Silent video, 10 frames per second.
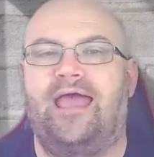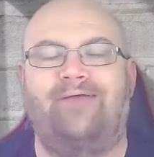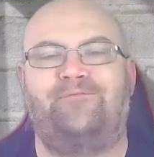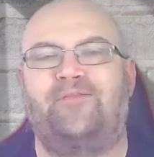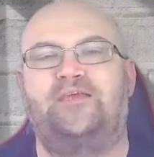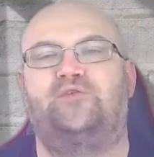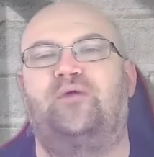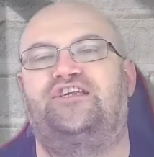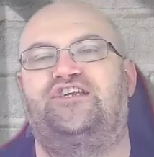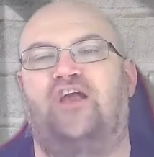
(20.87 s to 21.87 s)
And after this
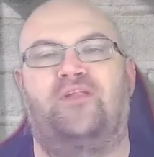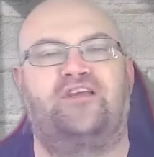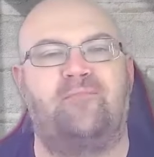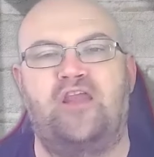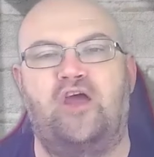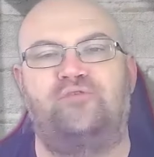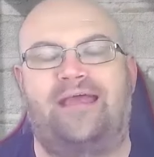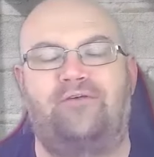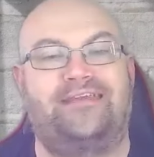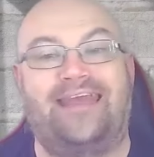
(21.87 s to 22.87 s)
week's show, there should be no
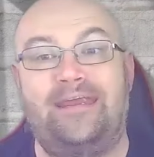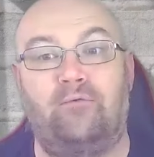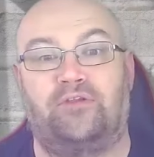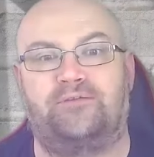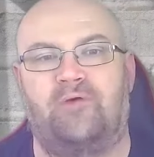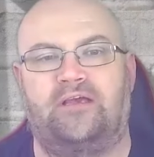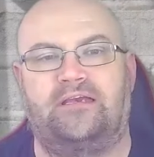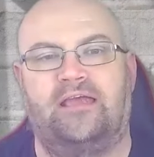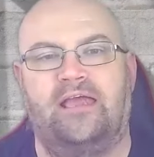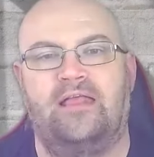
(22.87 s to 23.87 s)
doubt in anyone's mind